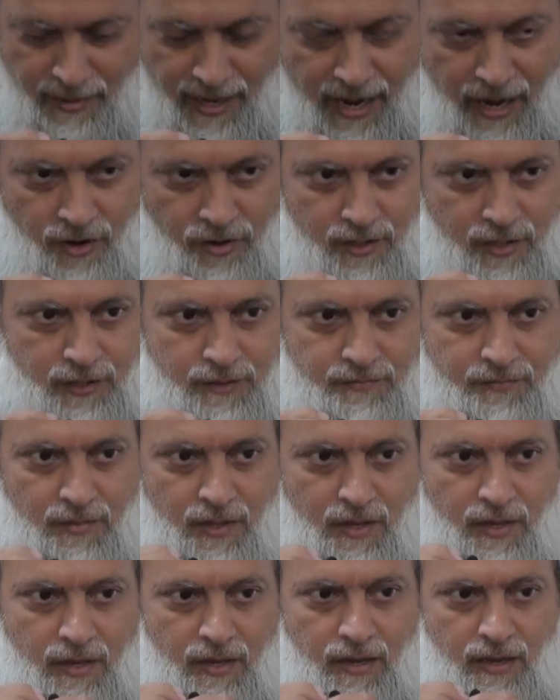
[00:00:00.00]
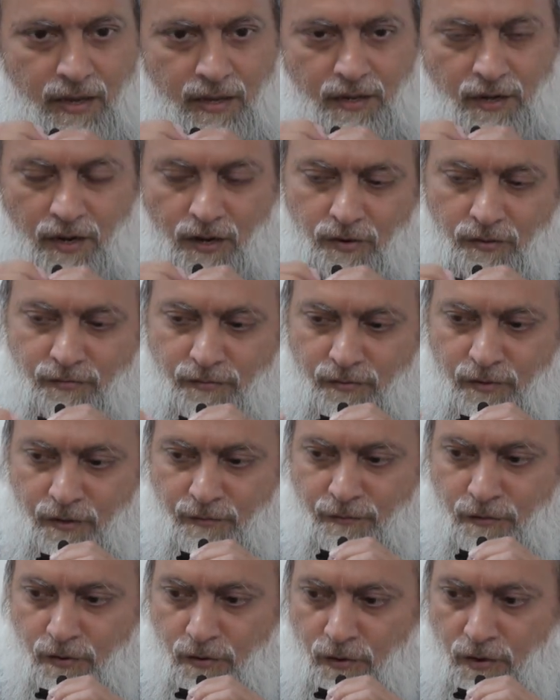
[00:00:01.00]
about, you know,
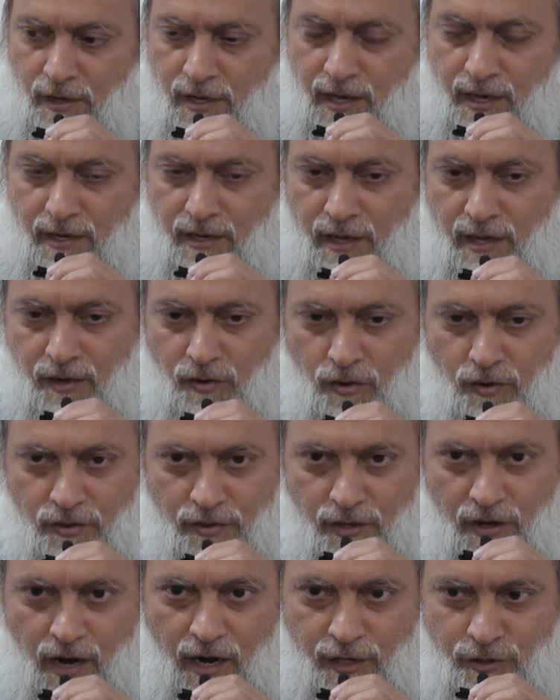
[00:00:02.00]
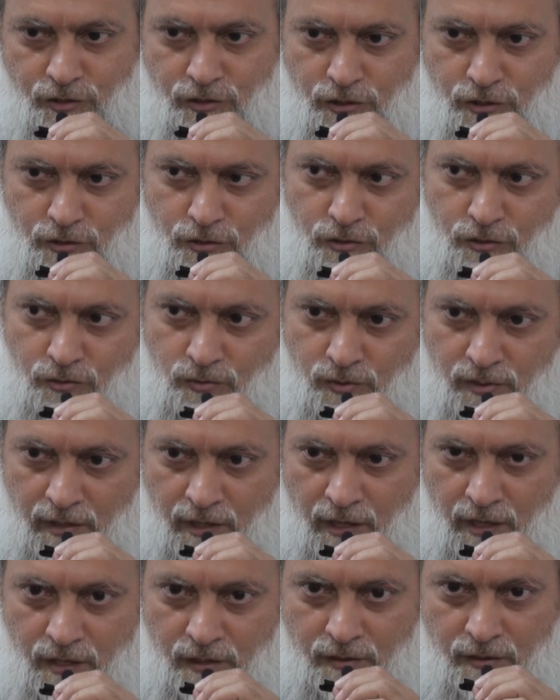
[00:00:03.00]
if you look at like Orthodox Jews, when
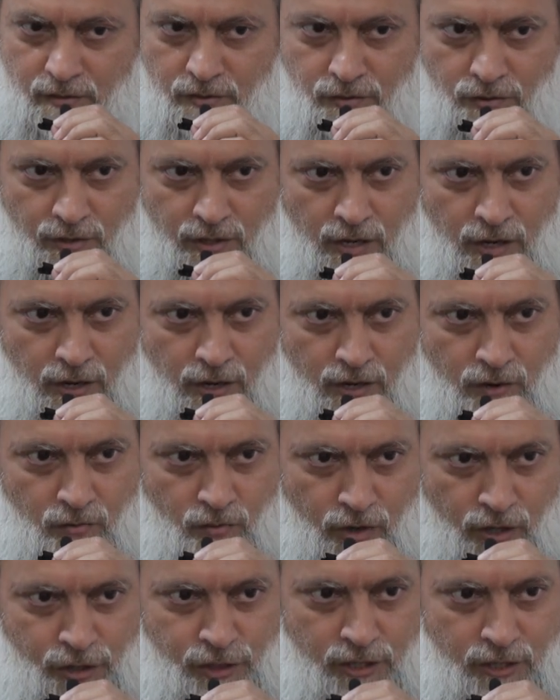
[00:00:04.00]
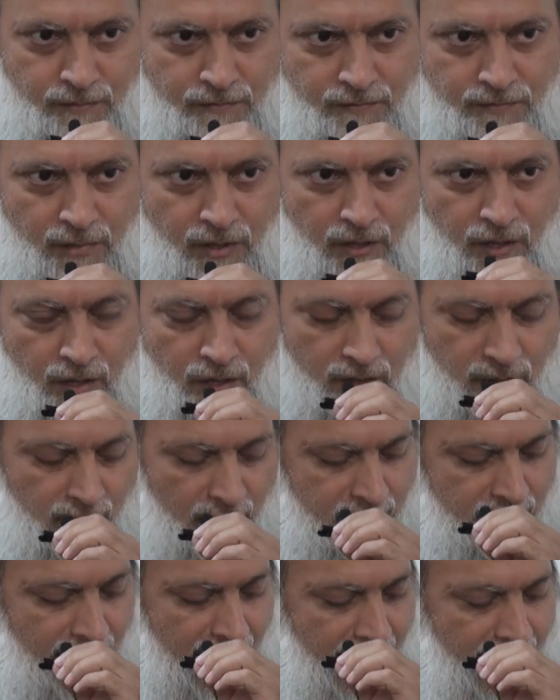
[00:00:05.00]
they do their worship,
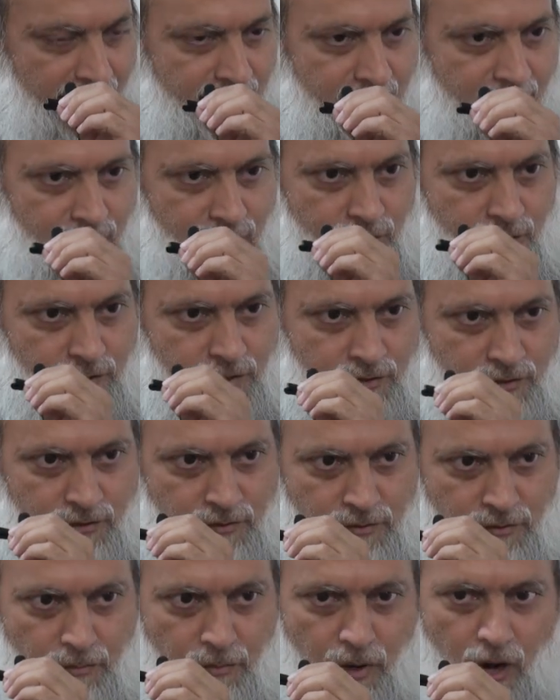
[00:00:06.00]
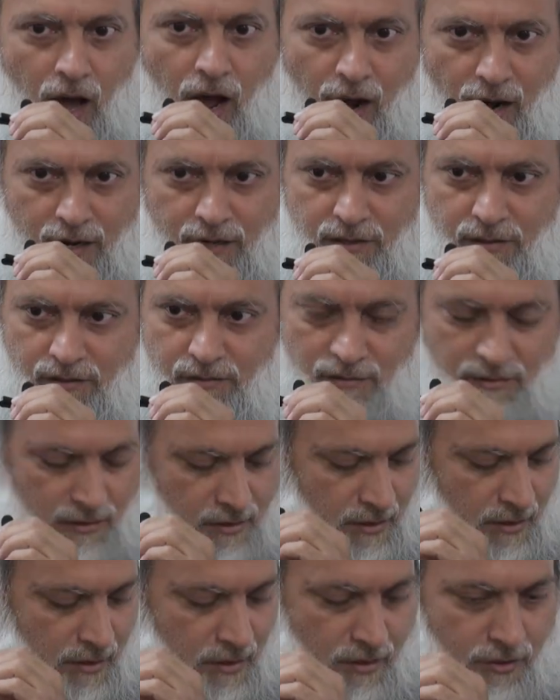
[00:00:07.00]
they tie this block
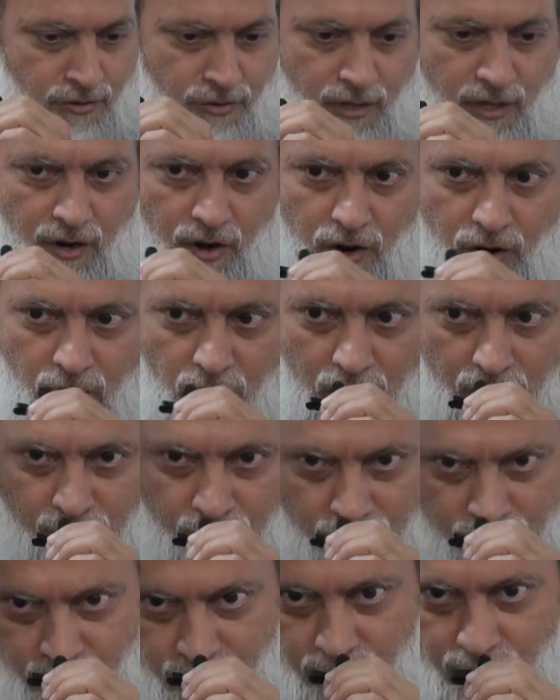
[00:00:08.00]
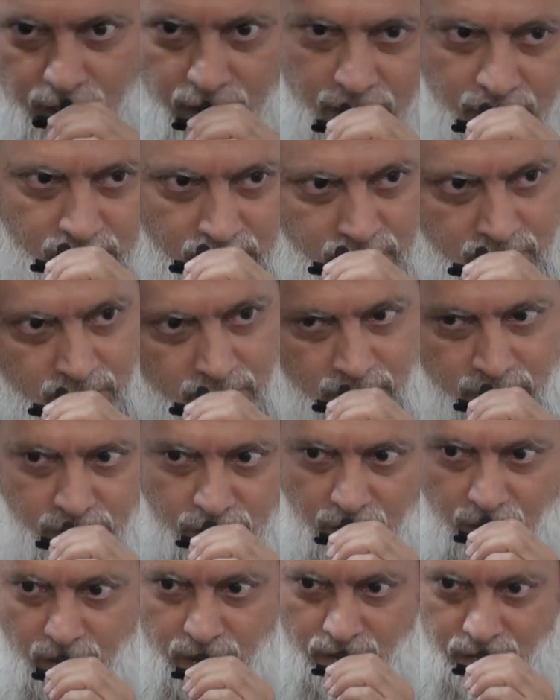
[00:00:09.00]
either to their arm or to their
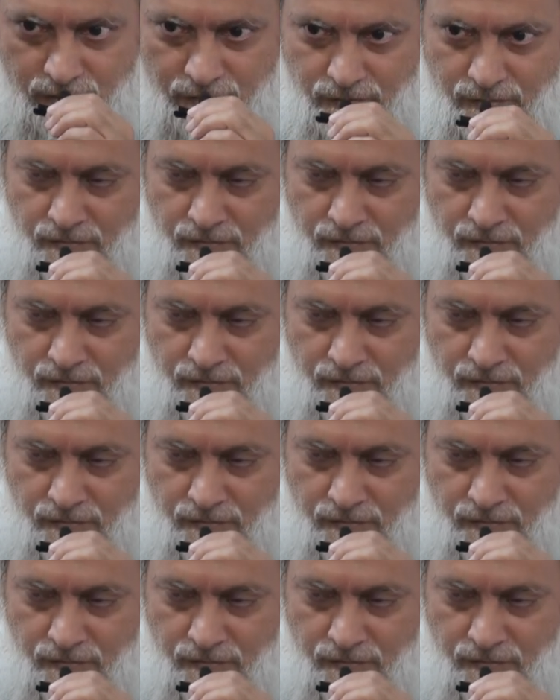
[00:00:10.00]
skull.